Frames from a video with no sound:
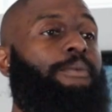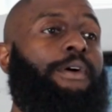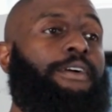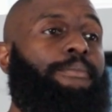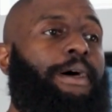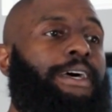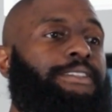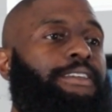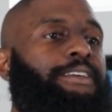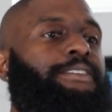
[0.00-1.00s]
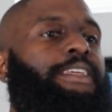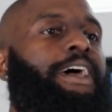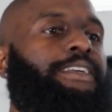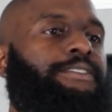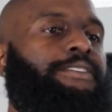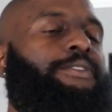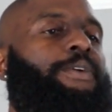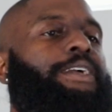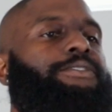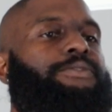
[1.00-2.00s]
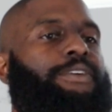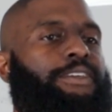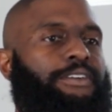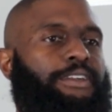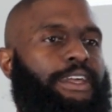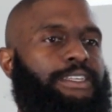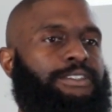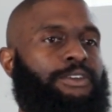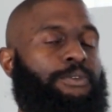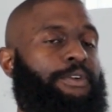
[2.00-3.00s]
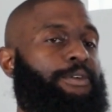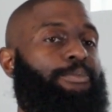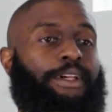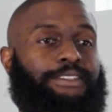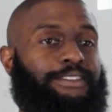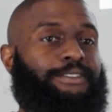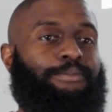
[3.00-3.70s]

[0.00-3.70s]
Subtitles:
A welcome basket is an excellent way to greet your guests with a pleasant